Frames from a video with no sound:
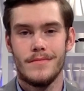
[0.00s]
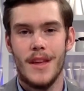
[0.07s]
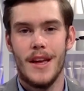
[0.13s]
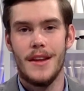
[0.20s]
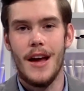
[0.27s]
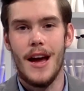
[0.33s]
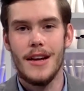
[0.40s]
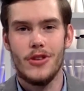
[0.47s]
And
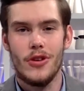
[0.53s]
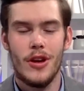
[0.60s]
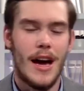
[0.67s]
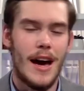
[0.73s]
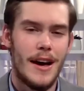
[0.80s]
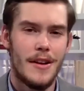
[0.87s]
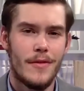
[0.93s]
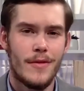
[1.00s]
Nigel
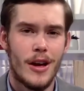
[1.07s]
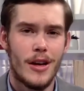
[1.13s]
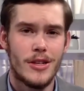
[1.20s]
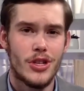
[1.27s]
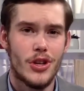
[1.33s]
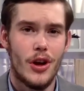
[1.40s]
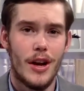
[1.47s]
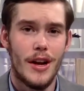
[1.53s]
kind of
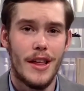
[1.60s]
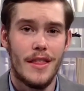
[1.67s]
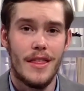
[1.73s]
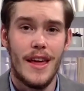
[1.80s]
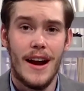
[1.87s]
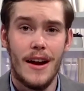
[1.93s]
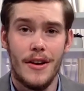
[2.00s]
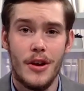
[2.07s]
touched on it
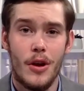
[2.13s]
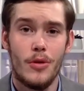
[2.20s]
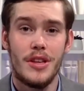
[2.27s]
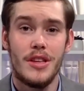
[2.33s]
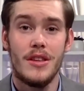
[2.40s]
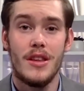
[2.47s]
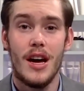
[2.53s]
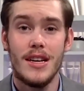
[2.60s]
there. He
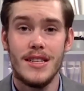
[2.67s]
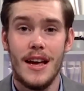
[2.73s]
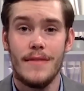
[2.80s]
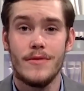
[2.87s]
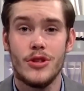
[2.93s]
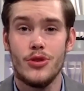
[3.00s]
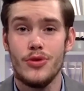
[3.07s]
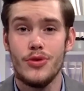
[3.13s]
does have
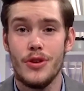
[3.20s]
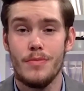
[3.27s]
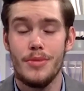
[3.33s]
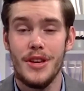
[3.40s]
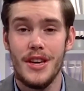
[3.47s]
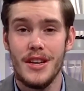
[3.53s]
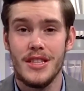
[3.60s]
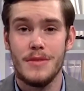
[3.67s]
Junior B
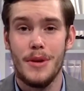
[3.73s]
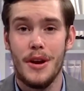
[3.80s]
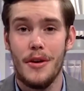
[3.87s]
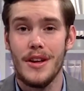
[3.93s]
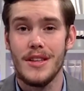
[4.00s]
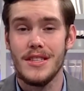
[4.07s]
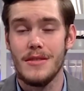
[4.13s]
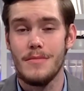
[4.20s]

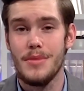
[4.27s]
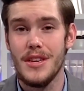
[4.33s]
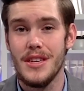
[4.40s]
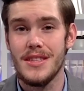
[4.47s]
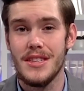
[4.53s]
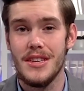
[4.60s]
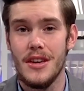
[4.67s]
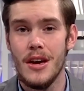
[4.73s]
experience in
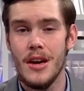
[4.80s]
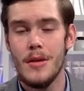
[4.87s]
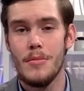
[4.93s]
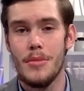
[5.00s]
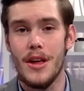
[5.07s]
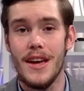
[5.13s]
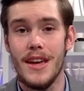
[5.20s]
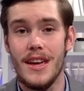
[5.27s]
BC,
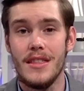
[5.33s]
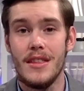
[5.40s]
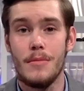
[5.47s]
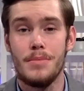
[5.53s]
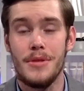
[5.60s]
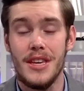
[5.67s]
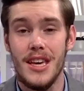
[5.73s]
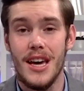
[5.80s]
playing in the
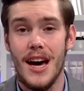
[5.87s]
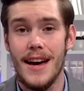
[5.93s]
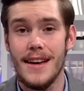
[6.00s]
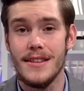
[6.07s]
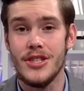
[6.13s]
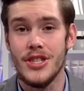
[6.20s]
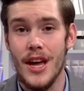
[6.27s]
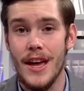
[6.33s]

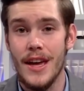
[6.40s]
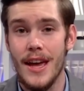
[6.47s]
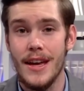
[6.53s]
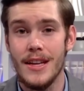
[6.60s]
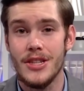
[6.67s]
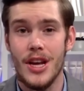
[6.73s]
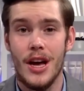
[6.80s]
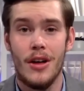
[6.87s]

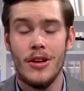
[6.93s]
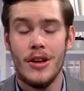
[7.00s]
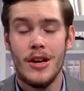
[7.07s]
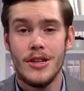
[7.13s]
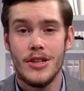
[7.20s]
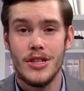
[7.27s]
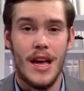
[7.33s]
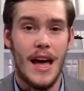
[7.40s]
PIJHL.
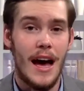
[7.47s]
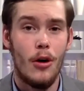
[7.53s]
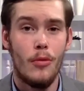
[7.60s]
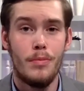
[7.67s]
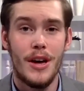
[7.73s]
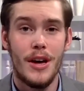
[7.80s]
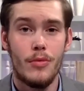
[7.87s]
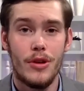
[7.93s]
Just how
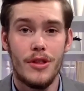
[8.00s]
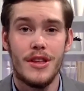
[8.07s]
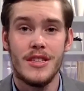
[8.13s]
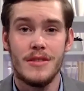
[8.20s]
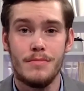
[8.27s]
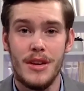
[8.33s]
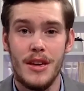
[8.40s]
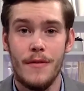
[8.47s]
big will this
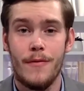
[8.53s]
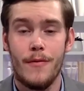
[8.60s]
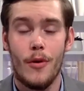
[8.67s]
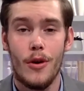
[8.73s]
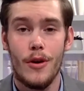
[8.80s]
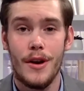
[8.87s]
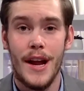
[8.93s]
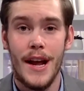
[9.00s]
be
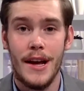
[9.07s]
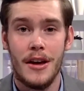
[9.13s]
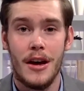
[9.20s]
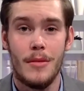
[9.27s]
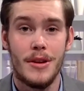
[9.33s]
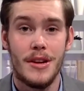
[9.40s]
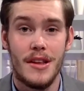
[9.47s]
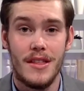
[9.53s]
for Nick
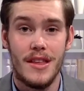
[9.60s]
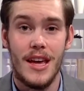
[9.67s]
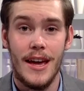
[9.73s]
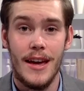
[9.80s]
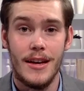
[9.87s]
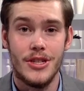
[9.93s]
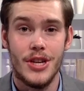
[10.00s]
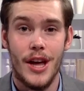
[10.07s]
coming to the
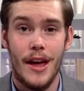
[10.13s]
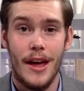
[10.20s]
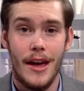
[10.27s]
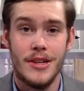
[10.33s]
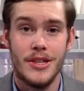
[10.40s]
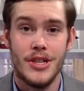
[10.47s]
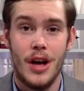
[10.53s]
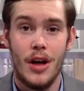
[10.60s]

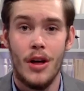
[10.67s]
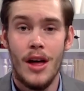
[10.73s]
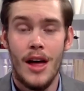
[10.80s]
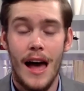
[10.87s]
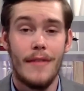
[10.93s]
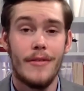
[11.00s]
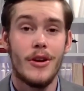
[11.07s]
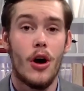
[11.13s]
AJHL,
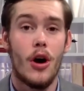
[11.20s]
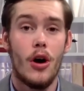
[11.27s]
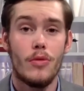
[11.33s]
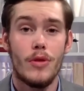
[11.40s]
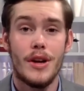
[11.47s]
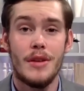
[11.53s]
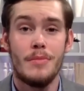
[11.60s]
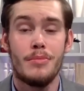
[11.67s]
having
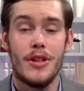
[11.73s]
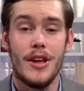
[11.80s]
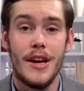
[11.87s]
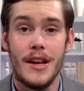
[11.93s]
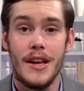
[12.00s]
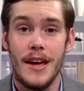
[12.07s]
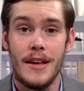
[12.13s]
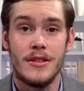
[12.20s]
already played
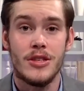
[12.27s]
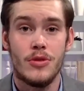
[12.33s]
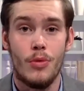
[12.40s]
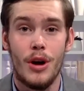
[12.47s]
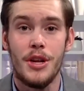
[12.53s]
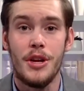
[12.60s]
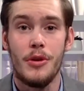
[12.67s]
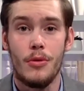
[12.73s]
against
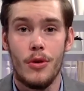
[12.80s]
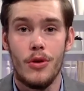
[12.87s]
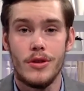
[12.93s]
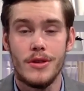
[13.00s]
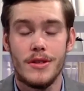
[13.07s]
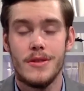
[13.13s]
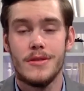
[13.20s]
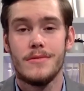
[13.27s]

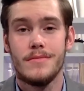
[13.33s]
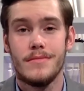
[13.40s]
20-year-olds?